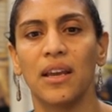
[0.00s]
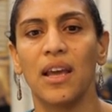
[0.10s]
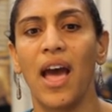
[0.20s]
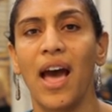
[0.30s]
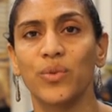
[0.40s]

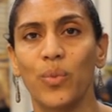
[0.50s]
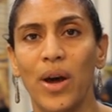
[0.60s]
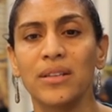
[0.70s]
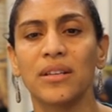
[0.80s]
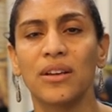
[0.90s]
as well
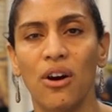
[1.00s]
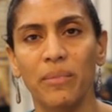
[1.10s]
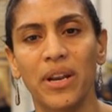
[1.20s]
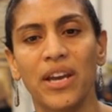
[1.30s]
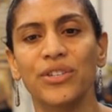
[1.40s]
as the
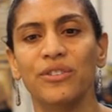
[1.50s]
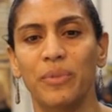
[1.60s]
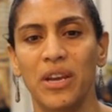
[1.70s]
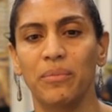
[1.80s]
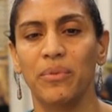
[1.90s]
combination of
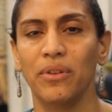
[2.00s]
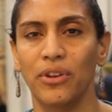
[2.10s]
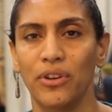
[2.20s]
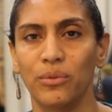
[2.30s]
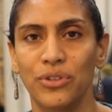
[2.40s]
people who
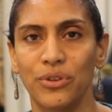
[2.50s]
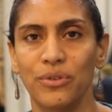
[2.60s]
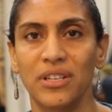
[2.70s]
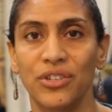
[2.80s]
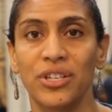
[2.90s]
will do the
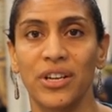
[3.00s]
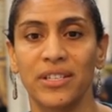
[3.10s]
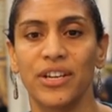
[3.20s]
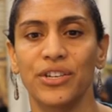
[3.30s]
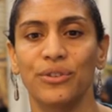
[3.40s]

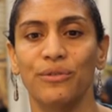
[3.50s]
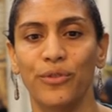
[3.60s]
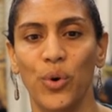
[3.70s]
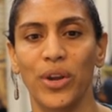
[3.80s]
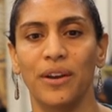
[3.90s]
digitization
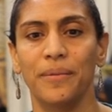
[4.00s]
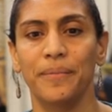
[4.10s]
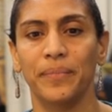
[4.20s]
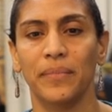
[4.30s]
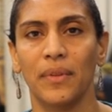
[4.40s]
for you.
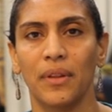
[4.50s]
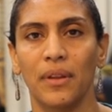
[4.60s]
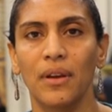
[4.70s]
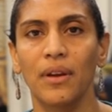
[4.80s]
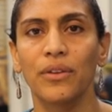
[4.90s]

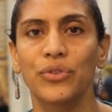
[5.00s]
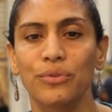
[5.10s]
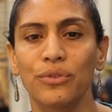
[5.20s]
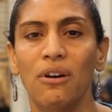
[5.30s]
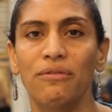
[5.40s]
Do
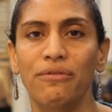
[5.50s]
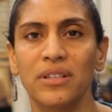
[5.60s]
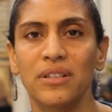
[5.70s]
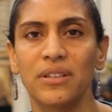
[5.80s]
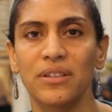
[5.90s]
not fall
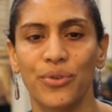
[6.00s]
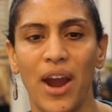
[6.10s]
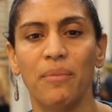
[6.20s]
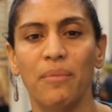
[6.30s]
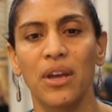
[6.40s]
into the
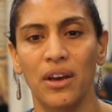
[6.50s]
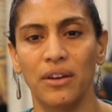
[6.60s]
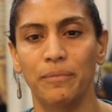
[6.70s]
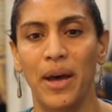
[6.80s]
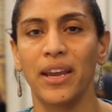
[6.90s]
trap of
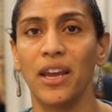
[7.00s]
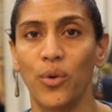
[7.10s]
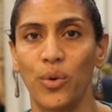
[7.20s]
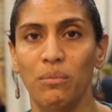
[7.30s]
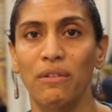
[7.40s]
buying
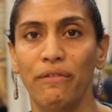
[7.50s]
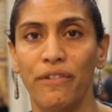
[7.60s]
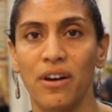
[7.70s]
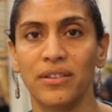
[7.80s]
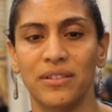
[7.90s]
equipment
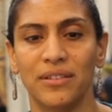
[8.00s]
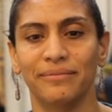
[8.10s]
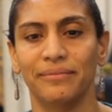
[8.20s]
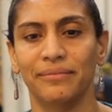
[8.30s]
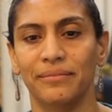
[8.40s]
first.
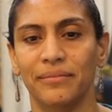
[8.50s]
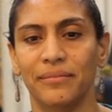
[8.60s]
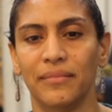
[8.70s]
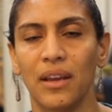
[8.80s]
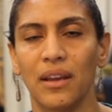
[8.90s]

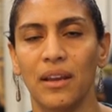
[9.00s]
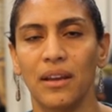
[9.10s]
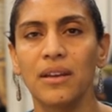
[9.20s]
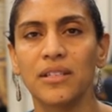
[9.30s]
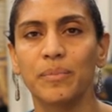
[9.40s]

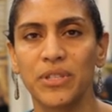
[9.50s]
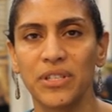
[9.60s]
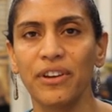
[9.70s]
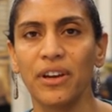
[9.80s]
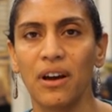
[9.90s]

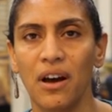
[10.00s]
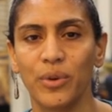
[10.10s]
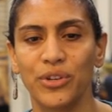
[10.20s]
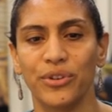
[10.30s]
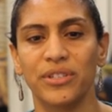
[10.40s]
Specific hardware
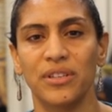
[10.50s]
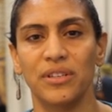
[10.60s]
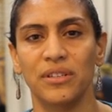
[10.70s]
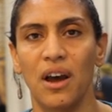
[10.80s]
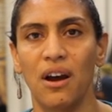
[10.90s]
choices
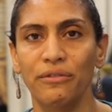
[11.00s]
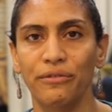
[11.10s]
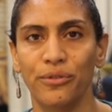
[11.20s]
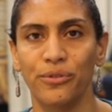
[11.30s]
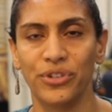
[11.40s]
are
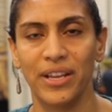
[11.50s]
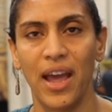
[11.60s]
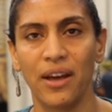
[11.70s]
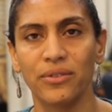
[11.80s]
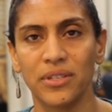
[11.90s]
unfortunately
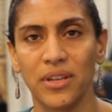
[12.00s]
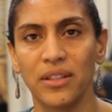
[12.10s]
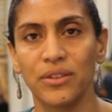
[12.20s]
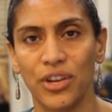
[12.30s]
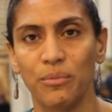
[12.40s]
outside the
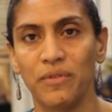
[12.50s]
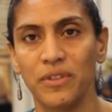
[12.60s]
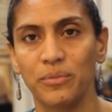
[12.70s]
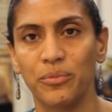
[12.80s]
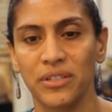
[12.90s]
scope of this
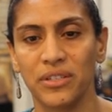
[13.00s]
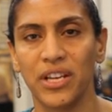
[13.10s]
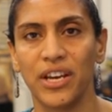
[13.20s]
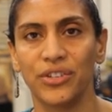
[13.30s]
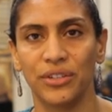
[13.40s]

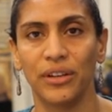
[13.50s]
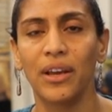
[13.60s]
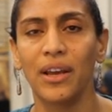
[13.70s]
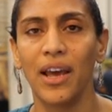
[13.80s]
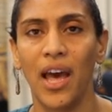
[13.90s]
presentation.
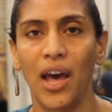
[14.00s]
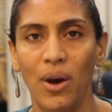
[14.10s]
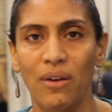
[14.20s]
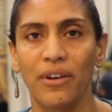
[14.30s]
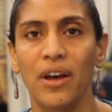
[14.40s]

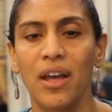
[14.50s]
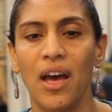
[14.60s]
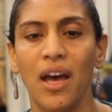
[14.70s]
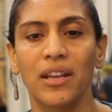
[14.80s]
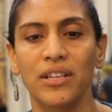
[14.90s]
However, a
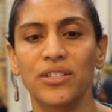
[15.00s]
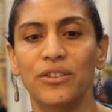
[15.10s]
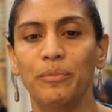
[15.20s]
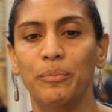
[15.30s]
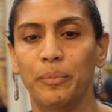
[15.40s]
list of
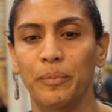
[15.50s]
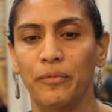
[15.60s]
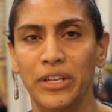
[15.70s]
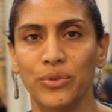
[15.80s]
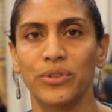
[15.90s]

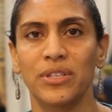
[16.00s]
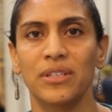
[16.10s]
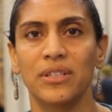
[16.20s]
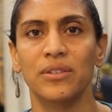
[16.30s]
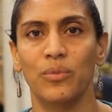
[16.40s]
resources
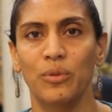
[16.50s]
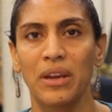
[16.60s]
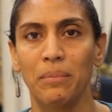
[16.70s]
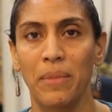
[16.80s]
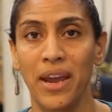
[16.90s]
will be
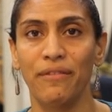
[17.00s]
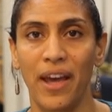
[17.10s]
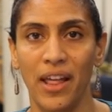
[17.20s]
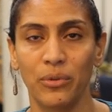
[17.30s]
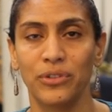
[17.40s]
made
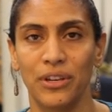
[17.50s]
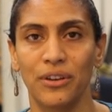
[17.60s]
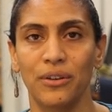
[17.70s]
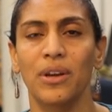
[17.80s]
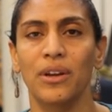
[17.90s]
available to you
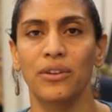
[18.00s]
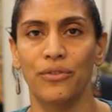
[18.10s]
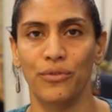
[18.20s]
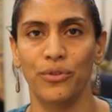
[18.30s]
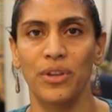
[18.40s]

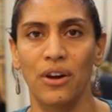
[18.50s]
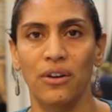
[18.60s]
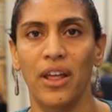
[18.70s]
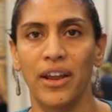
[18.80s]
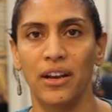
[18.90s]
through the
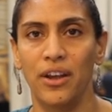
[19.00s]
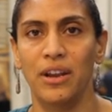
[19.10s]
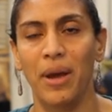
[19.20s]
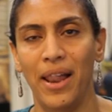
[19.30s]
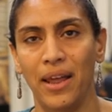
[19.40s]
online learning
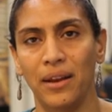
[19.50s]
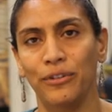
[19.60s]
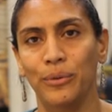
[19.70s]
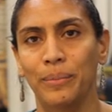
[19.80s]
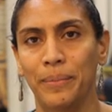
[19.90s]
platform.